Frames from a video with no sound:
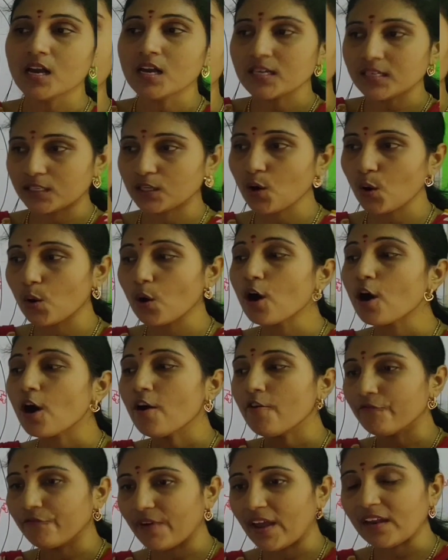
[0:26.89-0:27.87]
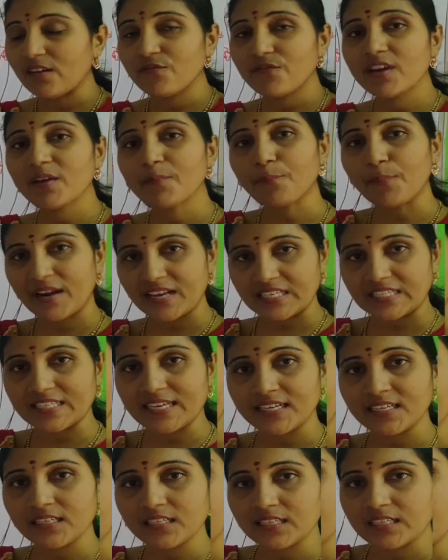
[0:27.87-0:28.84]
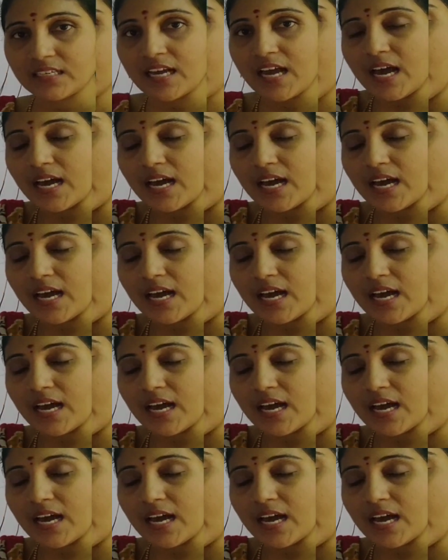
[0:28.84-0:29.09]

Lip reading: So when we present